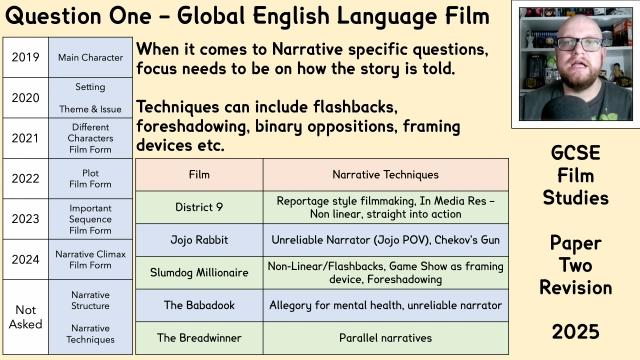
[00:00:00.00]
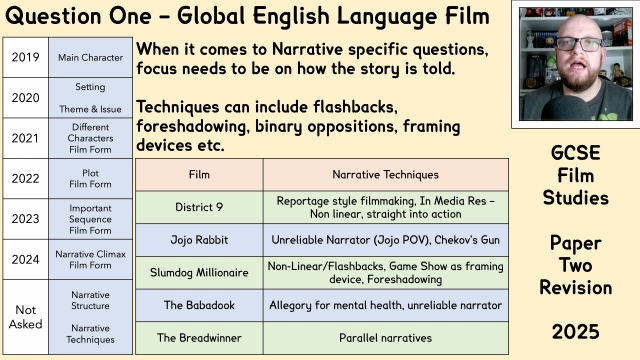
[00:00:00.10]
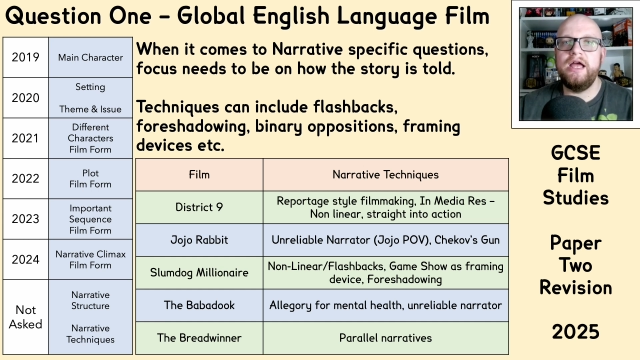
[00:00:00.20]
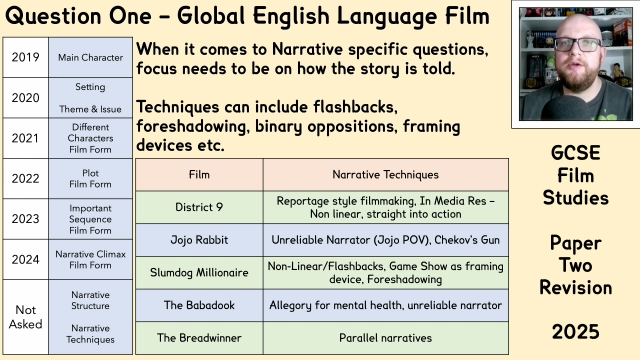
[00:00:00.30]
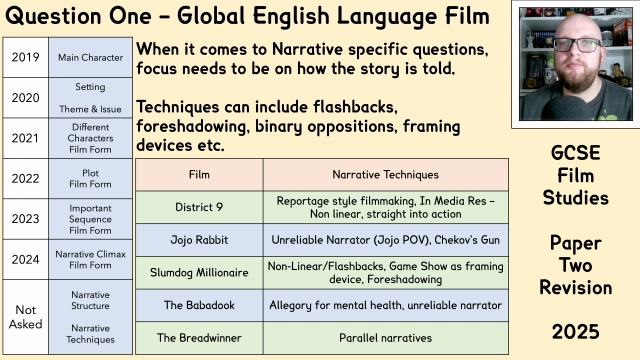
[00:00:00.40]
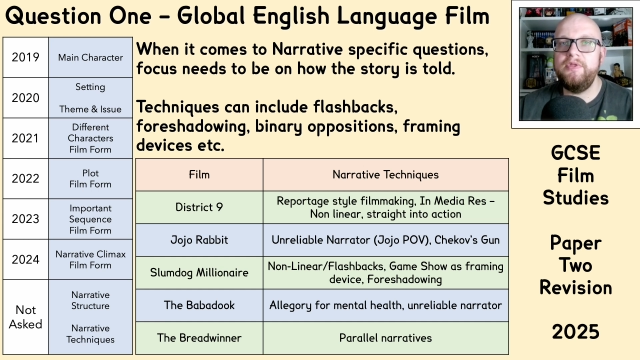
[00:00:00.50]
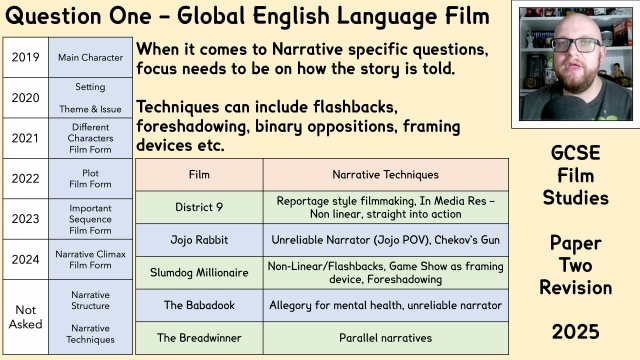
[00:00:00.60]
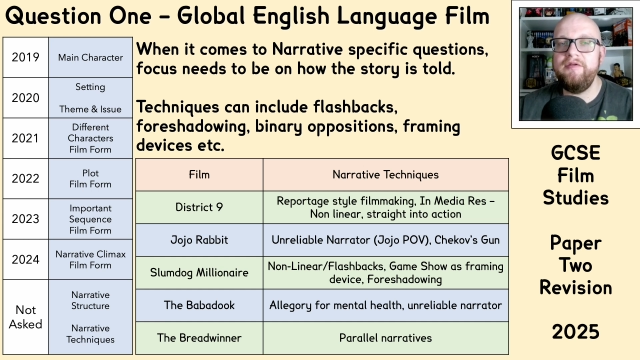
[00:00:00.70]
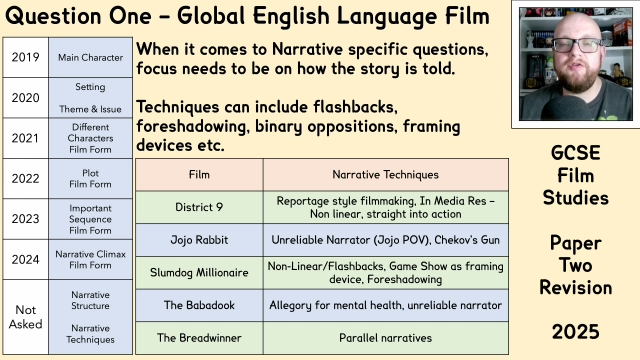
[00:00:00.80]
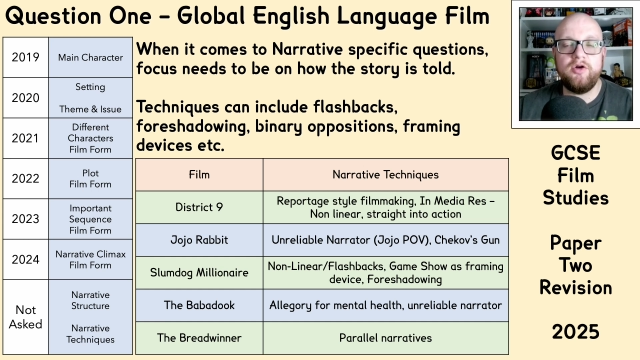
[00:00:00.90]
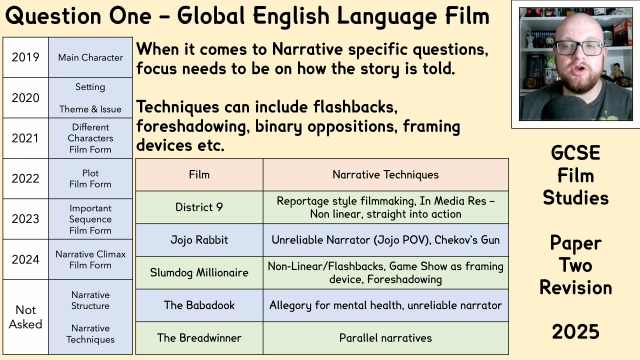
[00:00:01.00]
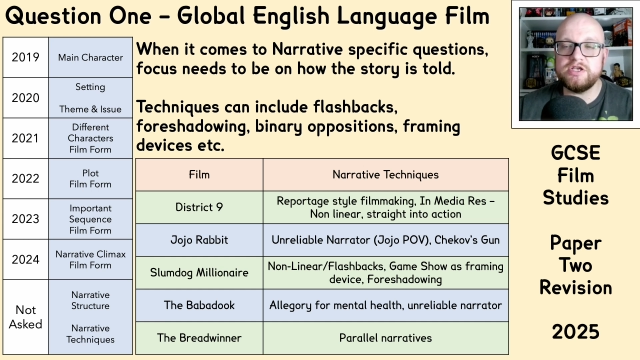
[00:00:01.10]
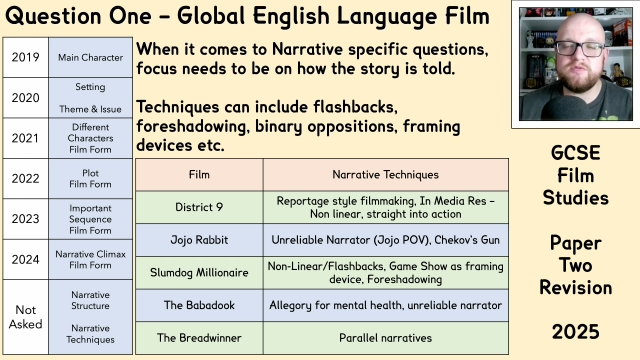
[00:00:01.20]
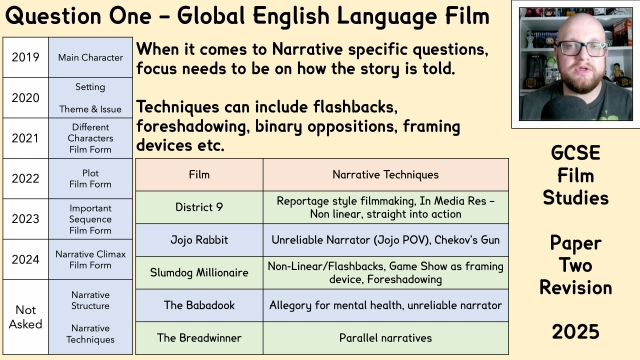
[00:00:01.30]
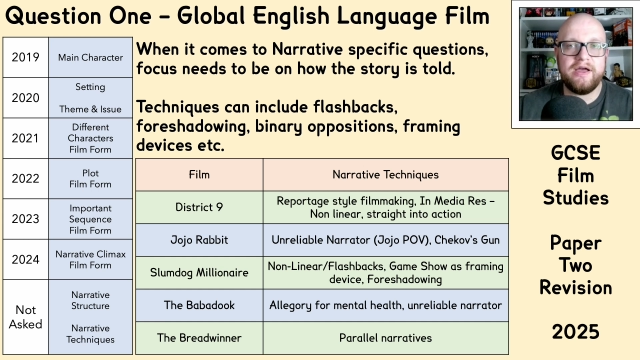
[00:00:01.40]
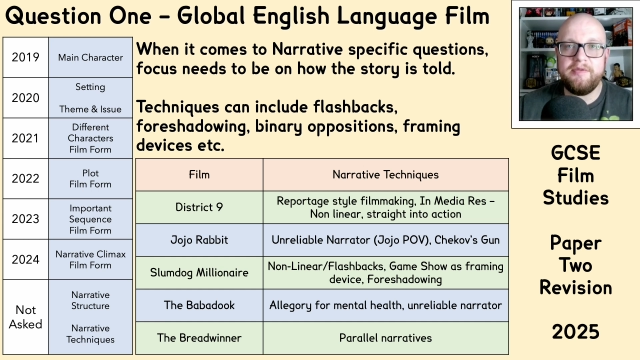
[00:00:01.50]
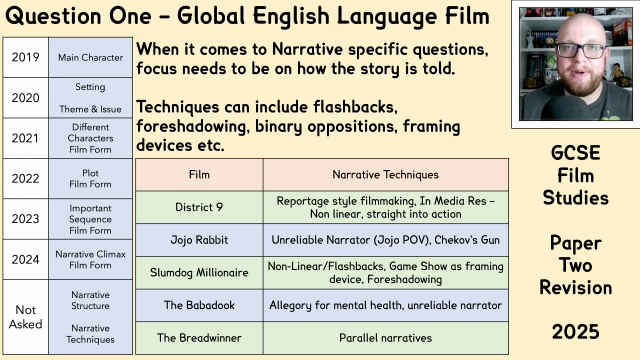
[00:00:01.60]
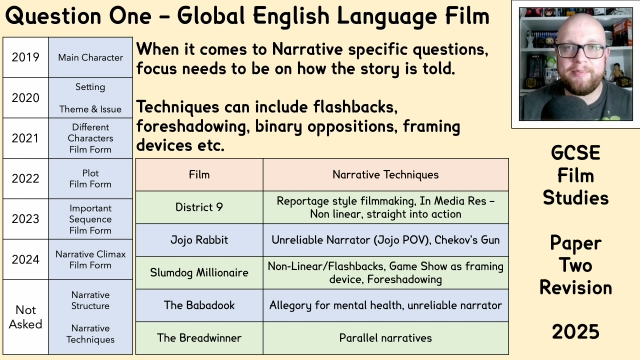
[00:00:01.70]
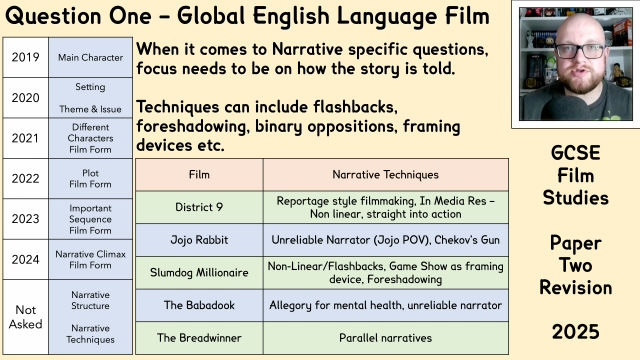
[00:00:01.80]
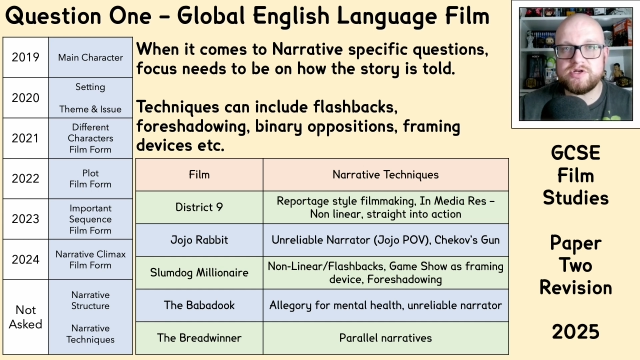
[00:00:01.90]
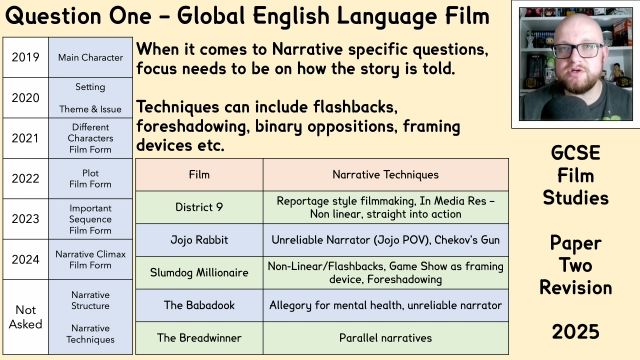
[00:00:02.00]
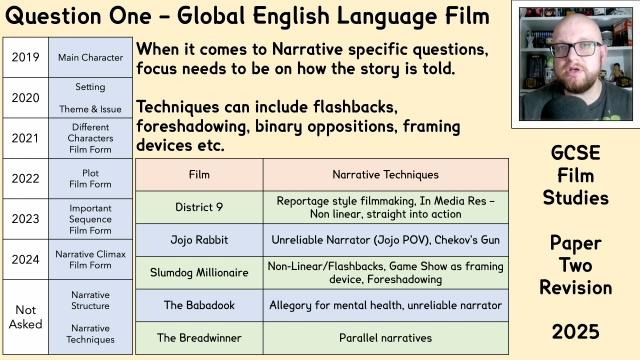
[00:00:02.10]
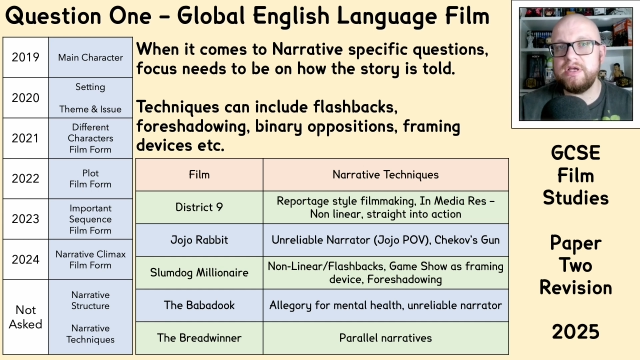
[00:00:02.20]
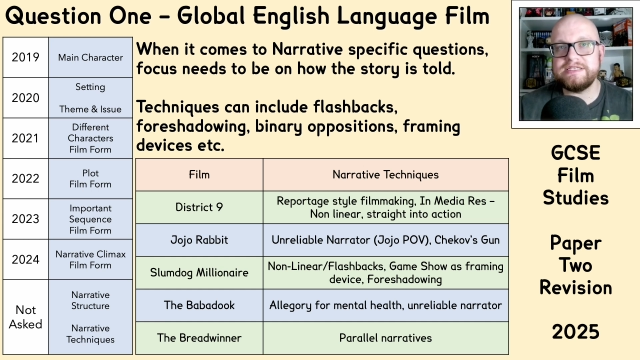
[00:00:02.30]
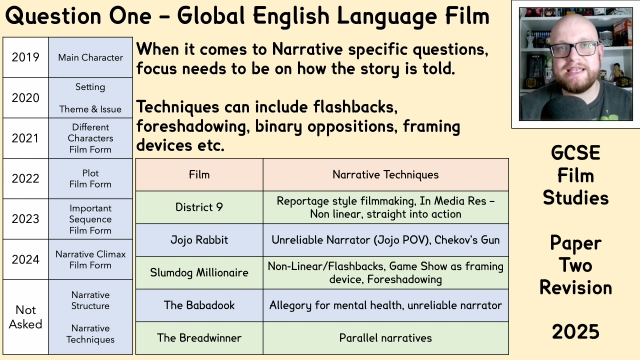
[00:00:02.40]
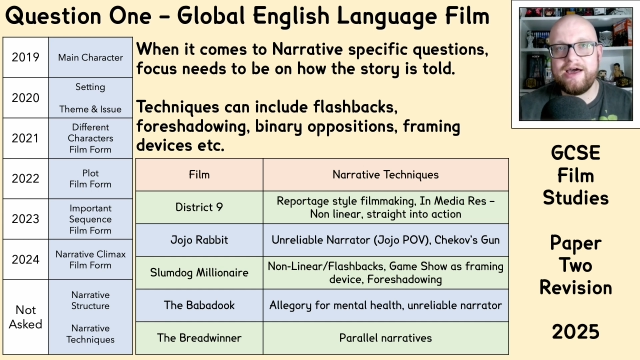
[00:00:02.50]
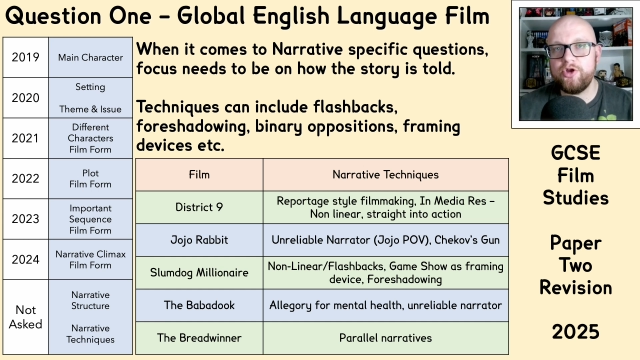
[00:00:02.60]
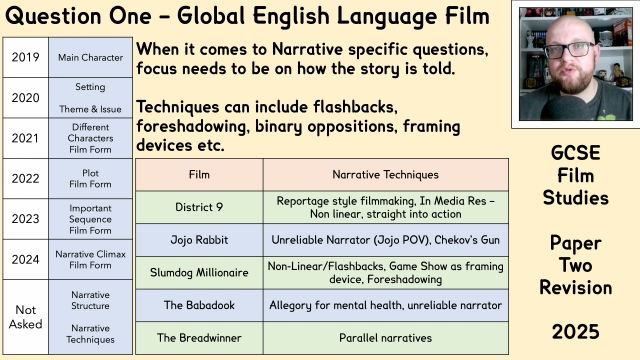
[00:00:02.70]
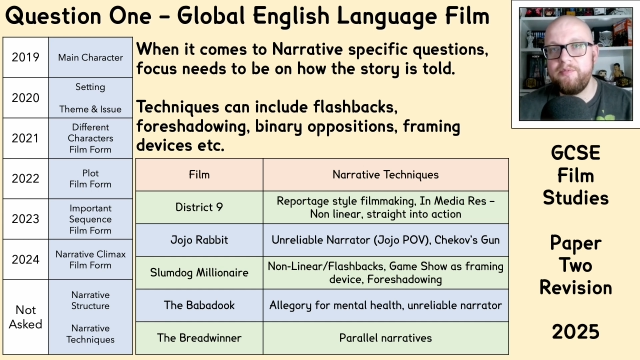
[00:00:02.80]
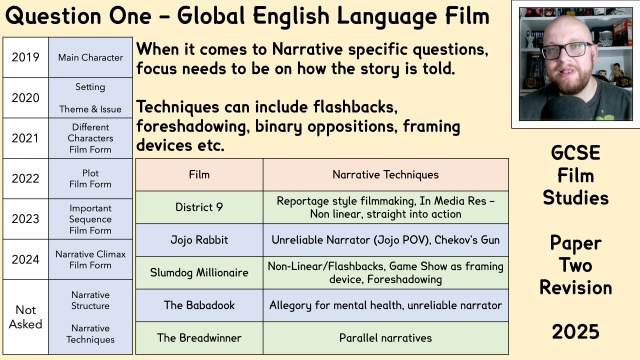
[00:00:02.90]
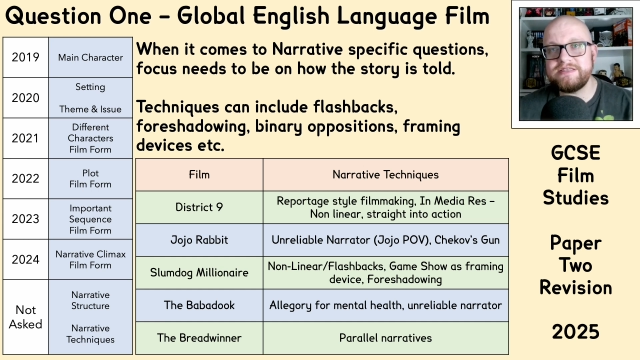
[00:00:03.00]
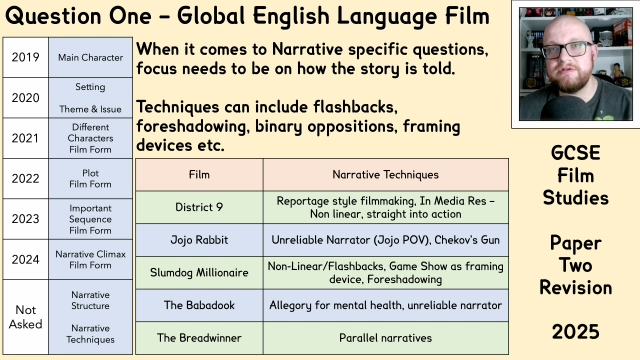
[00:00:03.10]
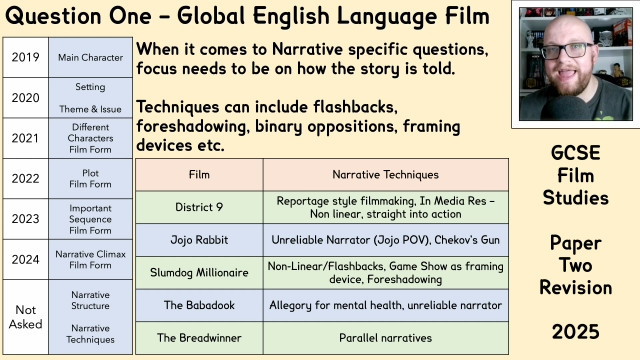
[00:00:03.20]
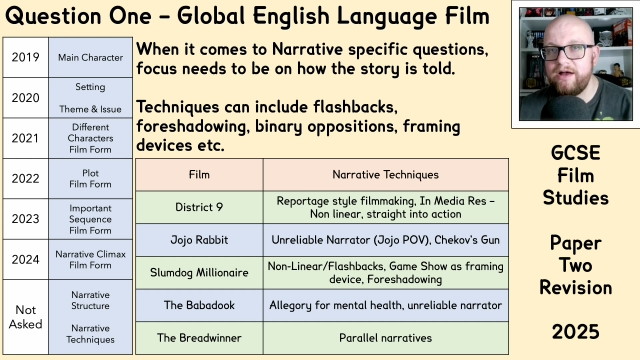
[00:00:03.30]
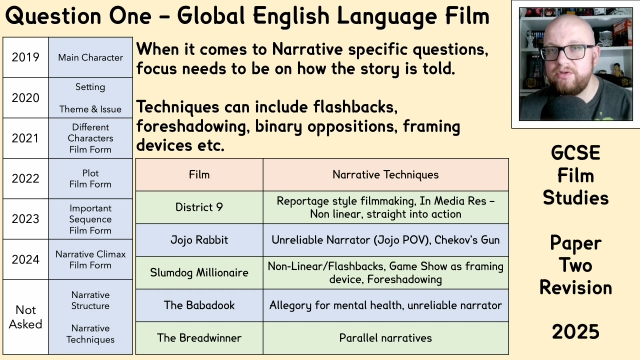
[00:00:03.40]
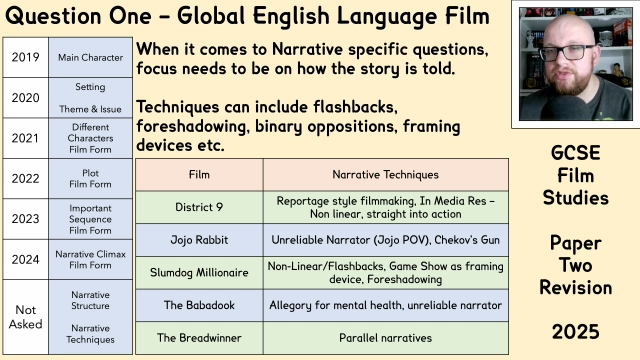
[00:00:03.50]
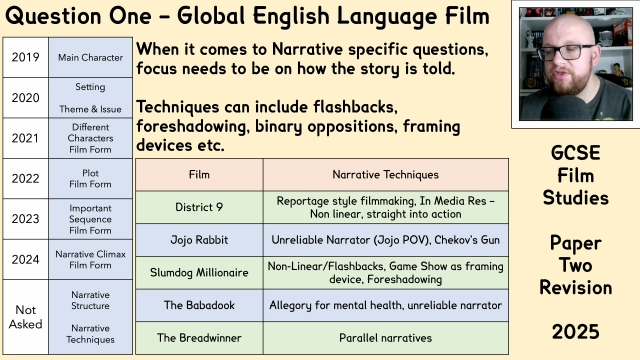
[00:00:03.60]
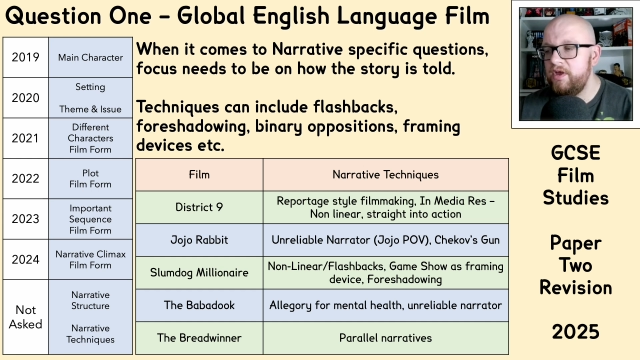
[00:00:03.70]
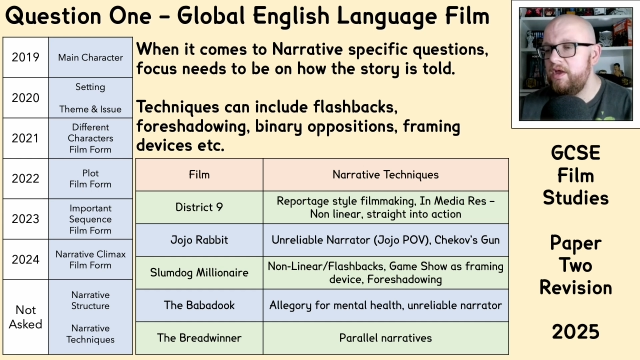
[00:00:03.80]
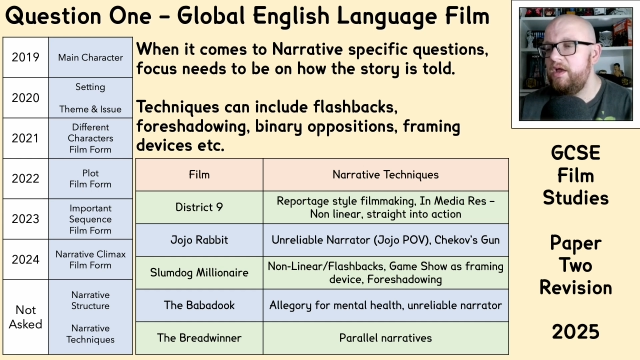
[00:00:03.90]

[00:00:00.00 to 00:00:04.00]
If you look at something like the Babadook, it's an allegory for mental health.